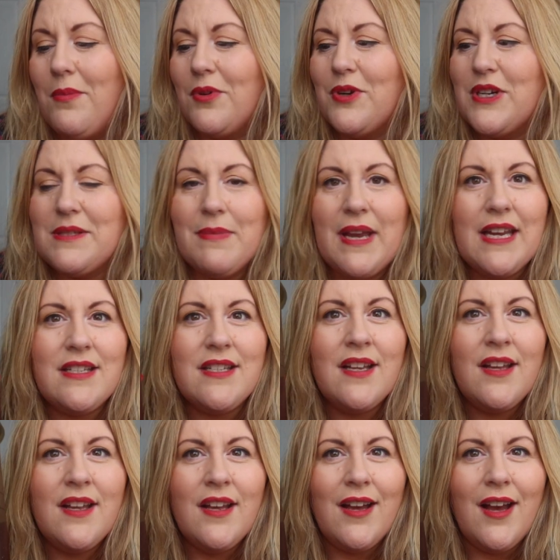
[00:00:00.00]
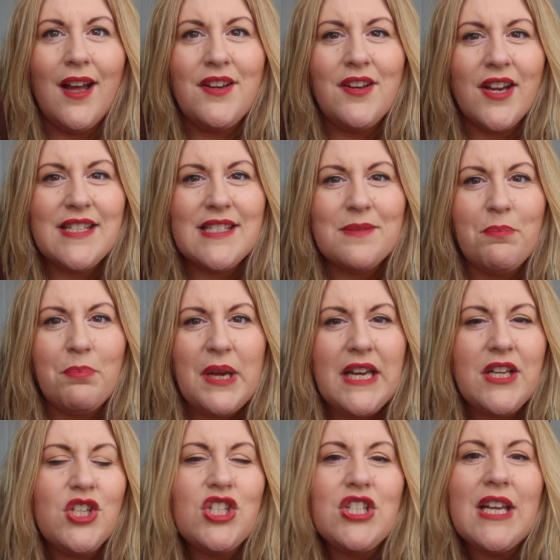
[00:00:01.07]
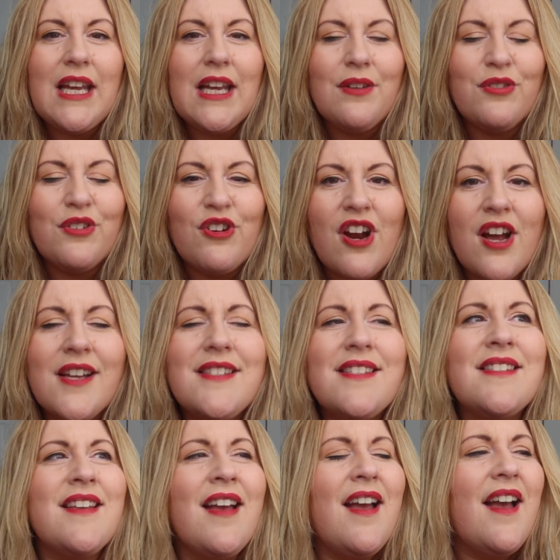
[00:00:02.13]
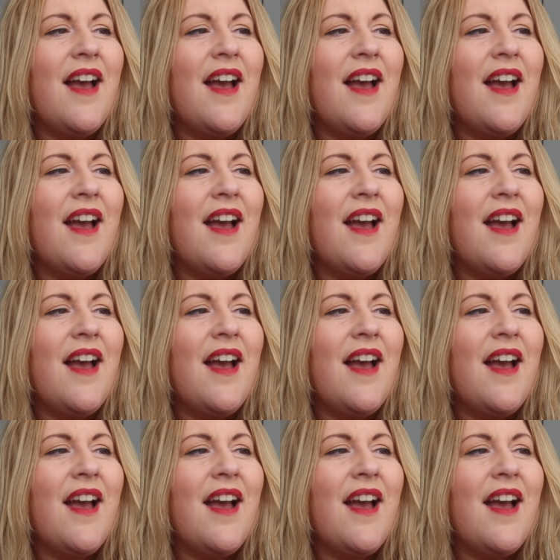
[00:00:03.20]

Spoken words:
Chris made a nice peach tea for us.